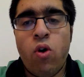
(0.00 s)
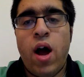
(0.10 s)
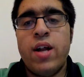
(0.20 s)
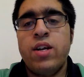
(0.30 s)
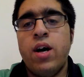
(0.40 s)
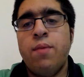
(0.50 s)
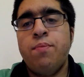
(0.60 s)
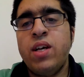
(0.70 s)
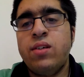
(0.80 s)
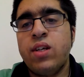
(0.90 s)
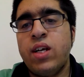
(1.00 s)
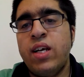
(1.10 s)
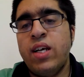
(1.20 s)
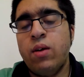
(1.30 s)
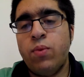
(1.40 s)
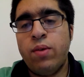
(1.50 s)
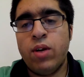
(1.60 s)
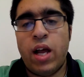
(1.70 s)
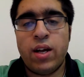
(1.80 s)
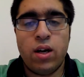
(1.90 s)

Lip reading: and basically we were like,